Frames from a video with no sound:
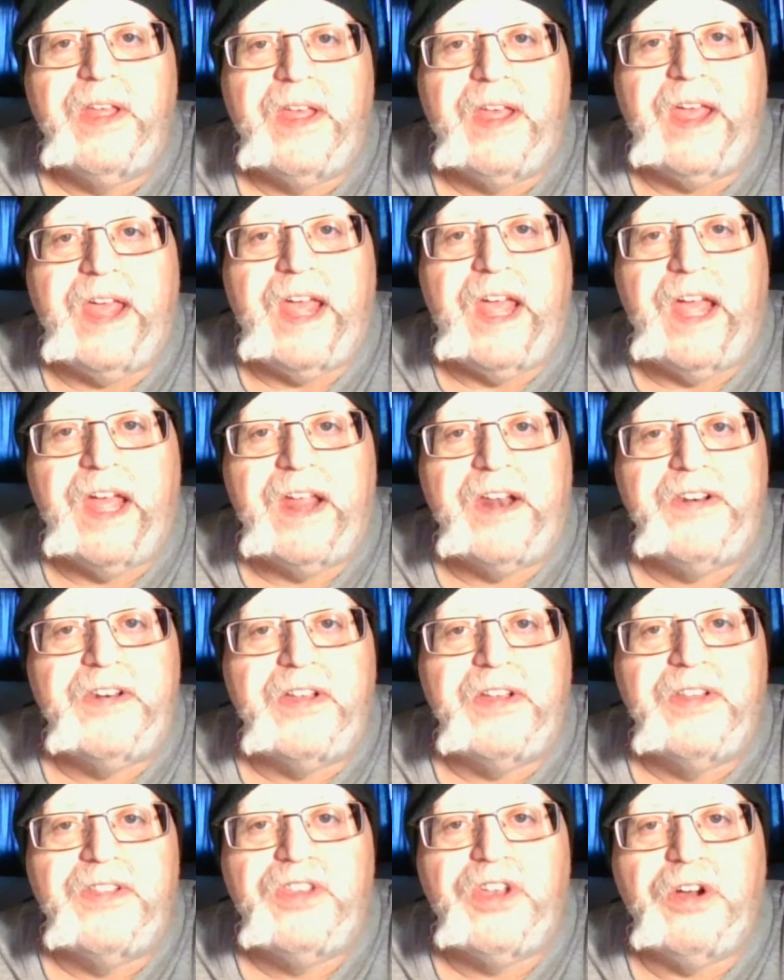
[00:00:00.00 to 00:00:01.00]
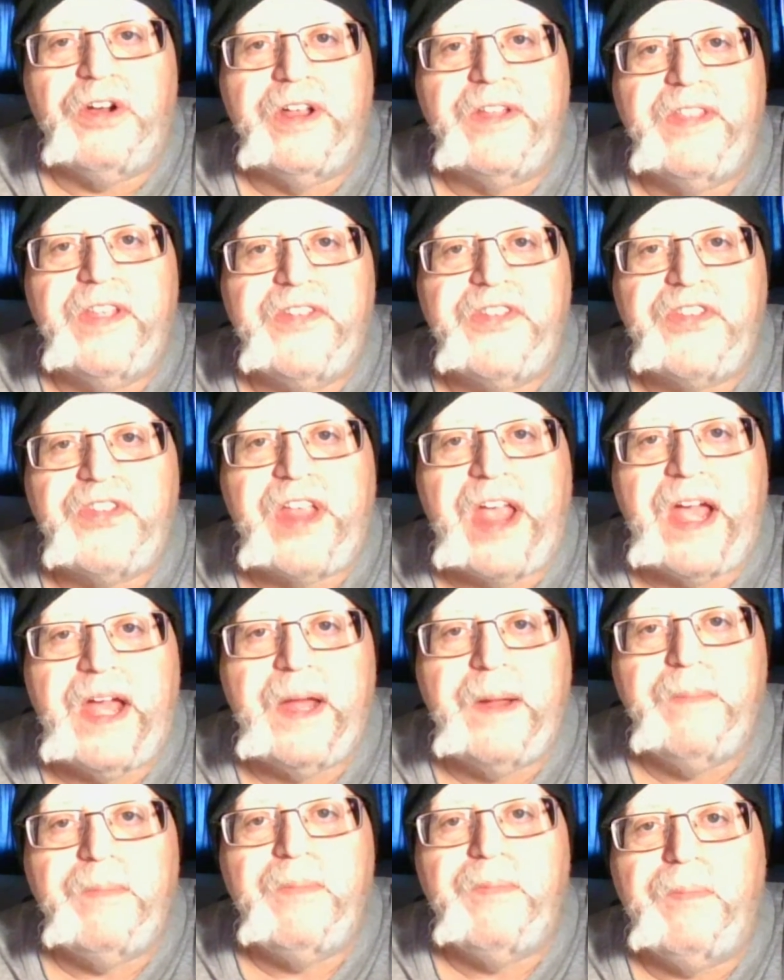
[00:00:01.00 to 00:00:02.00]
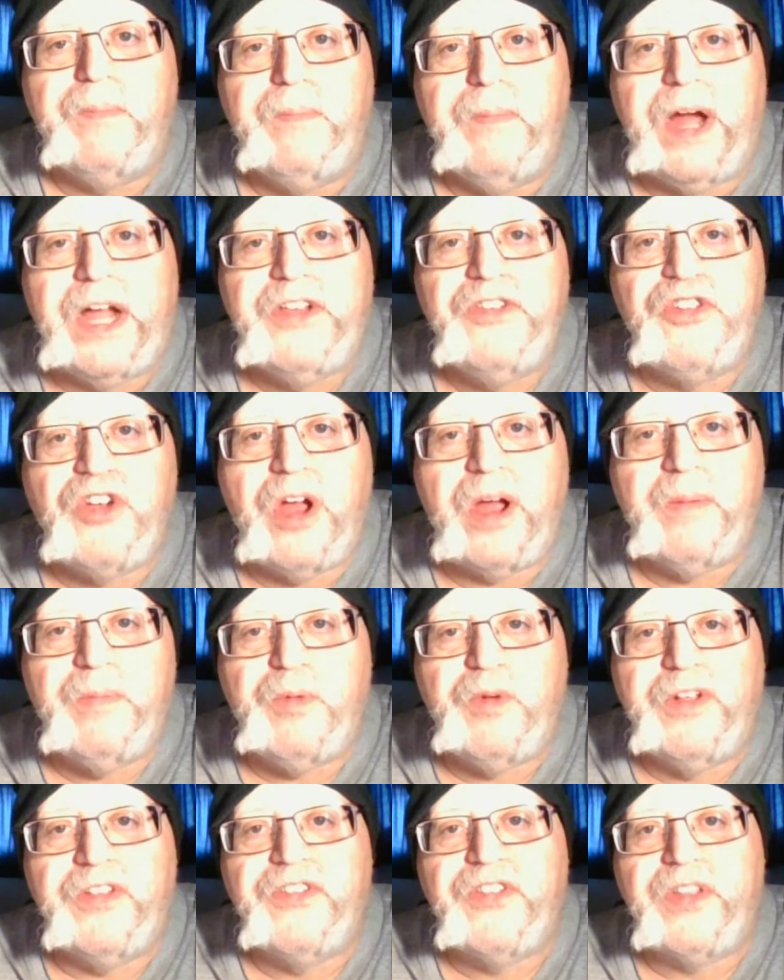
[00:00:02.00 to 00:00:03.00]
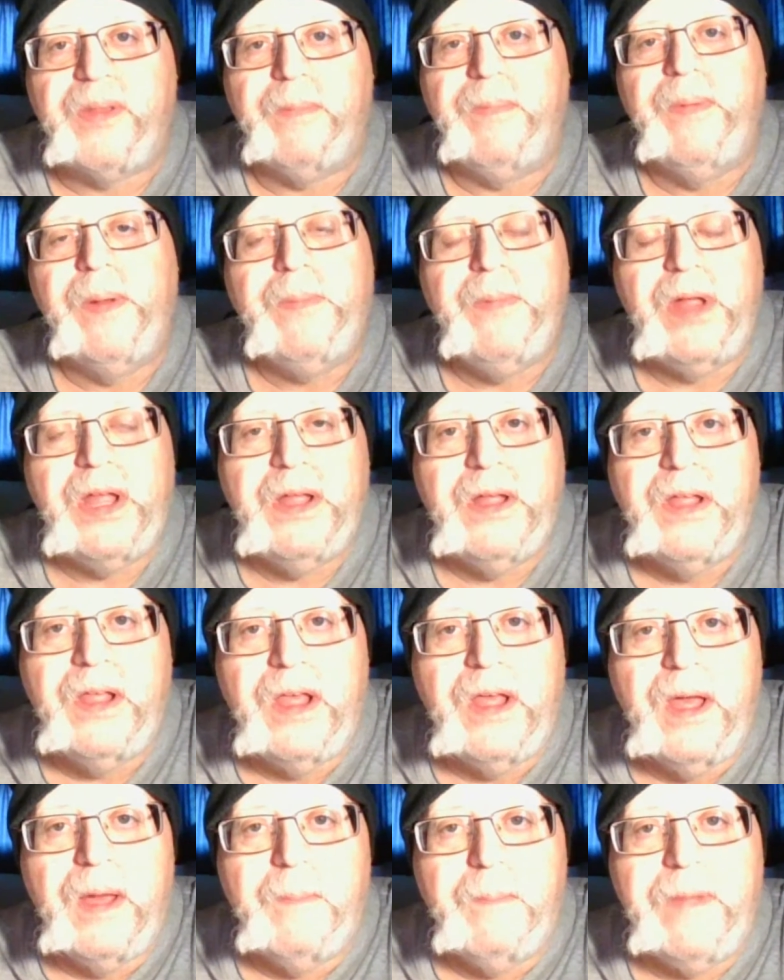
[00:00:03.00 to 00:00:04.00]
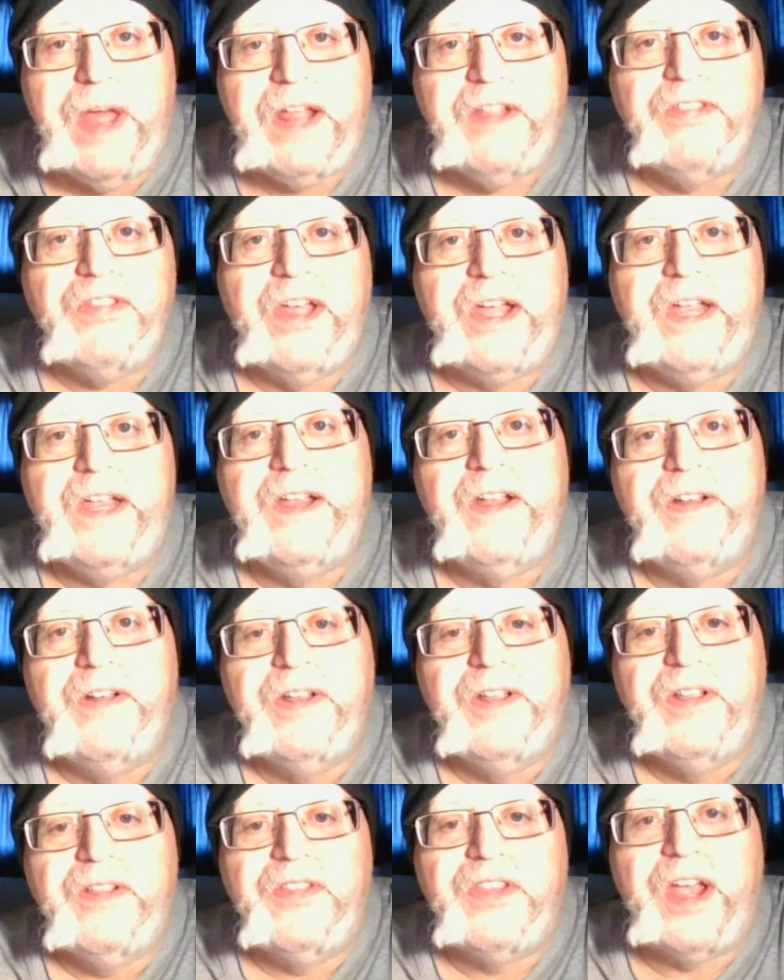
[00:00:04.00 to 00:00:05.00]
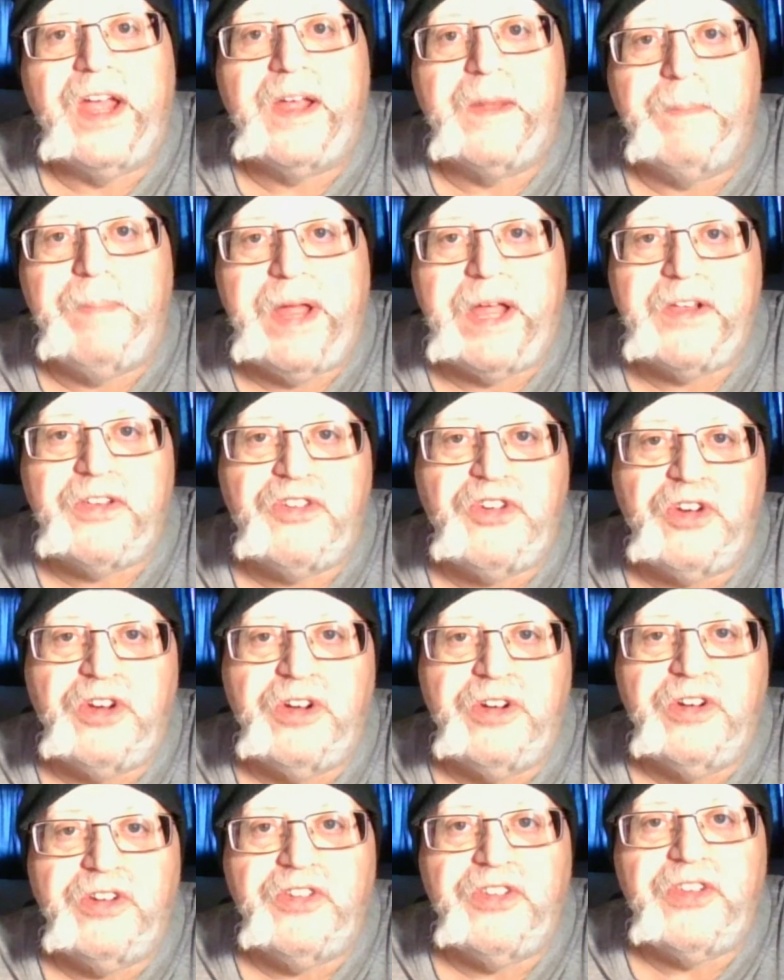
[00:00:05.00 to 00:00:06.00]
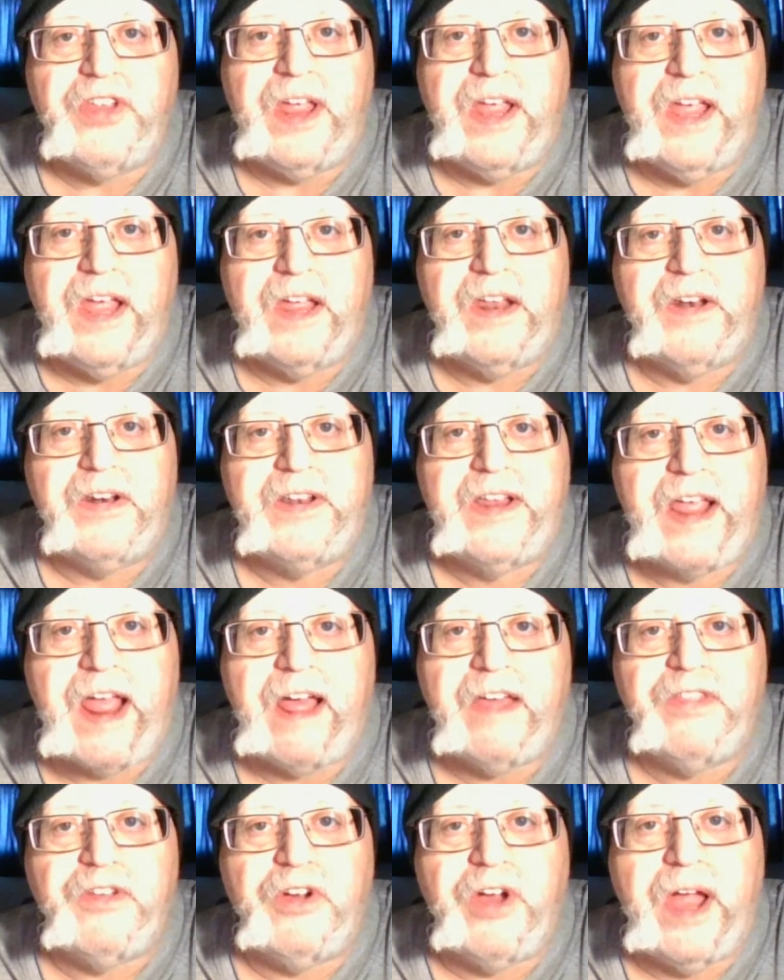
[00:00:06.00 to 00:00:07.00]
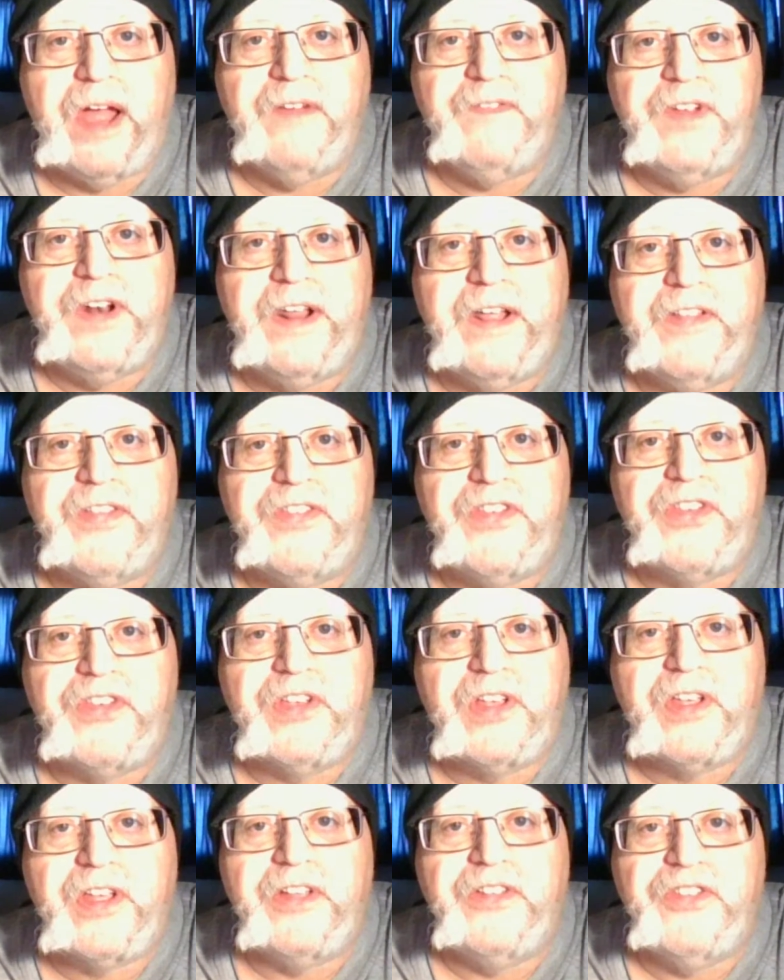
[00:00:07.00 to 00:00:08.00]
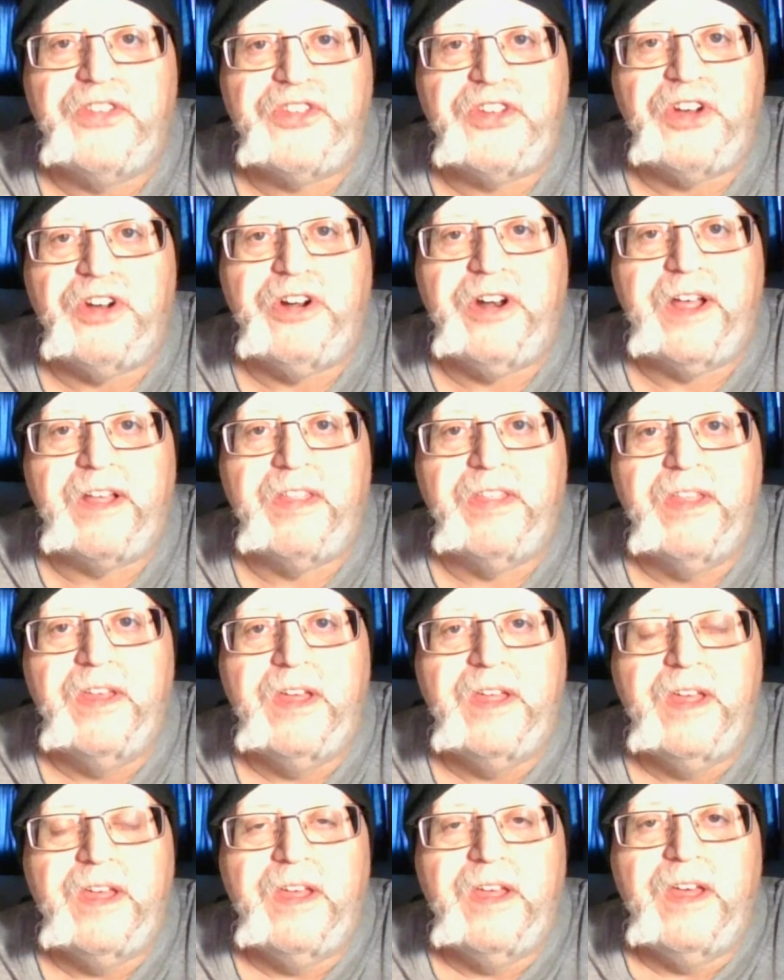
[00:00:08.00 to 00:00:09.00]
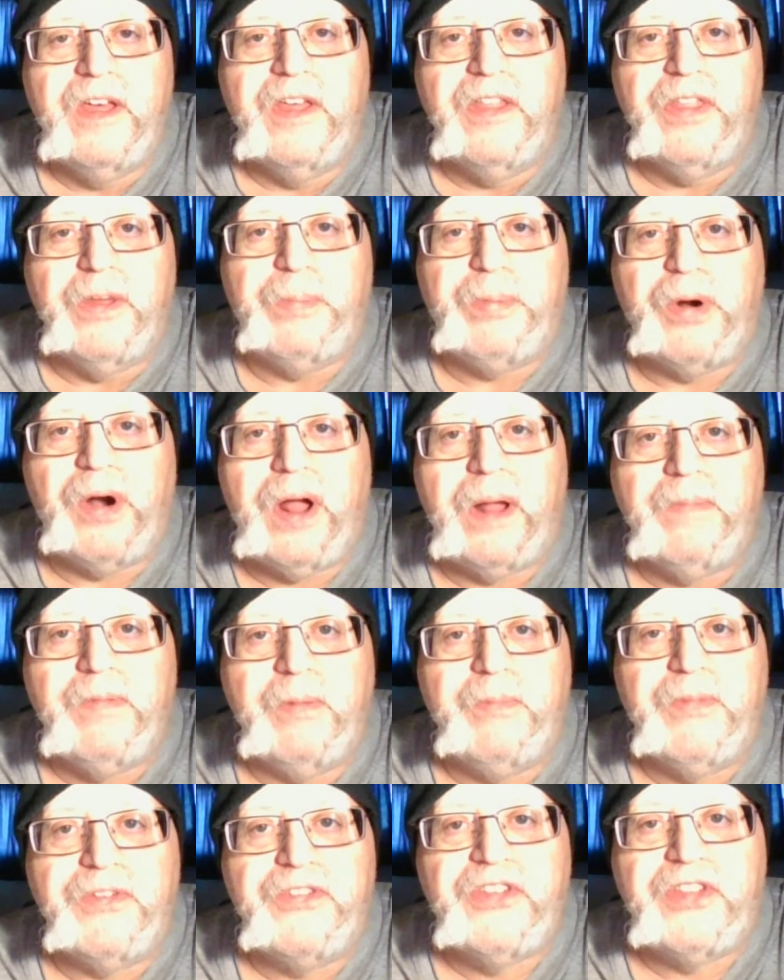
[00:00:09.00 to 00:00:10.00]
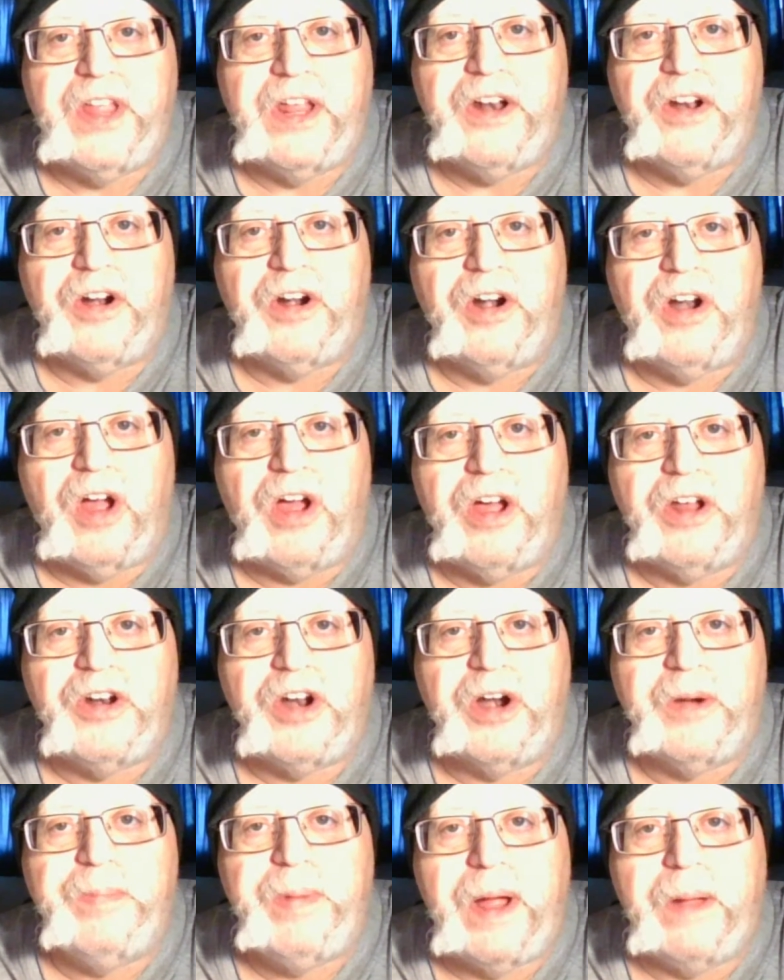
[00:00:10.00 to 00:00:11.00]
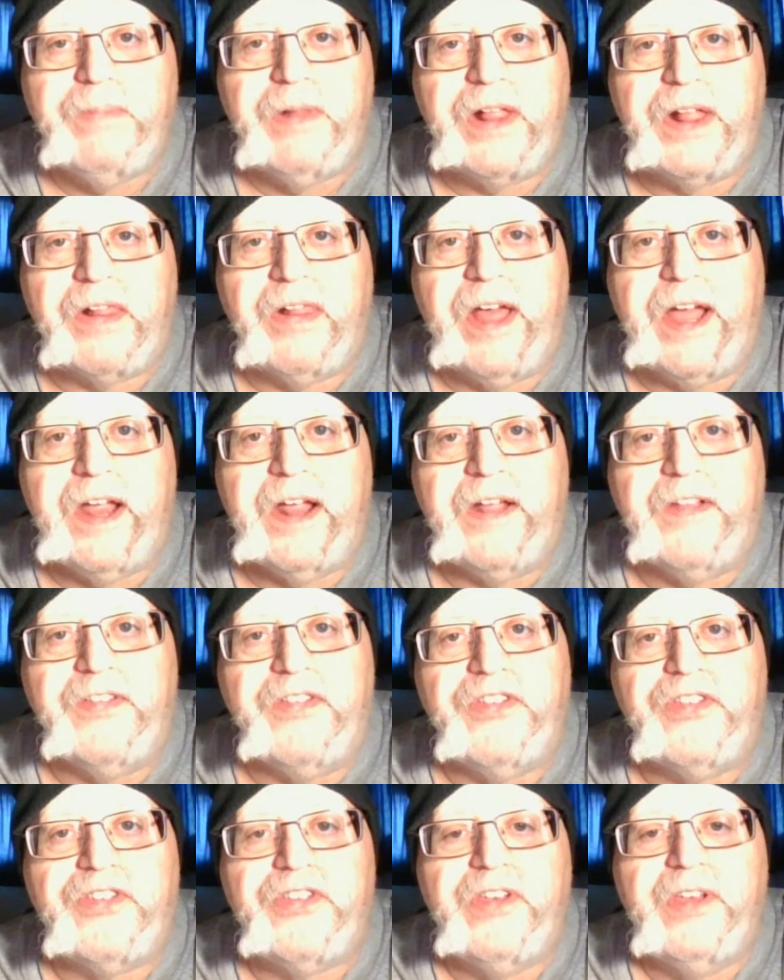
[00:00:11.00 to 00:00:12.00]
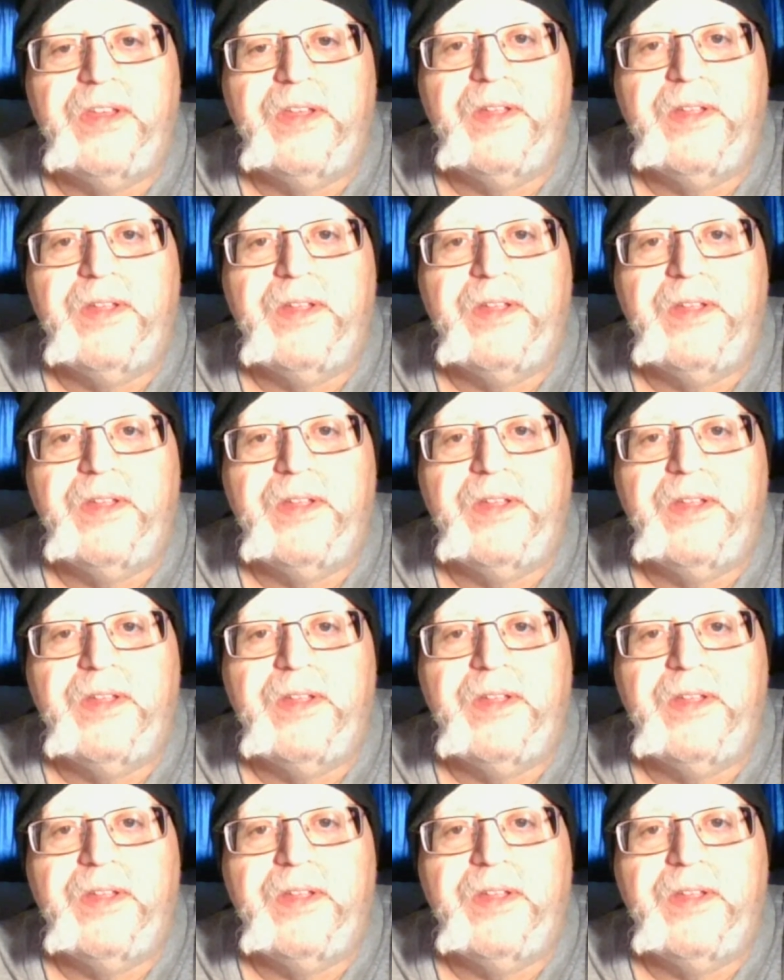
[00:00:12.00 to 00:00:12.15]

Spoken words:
And during this time, my job was to mainly take pictures and gather evidence concerning the problems that are on our public lands.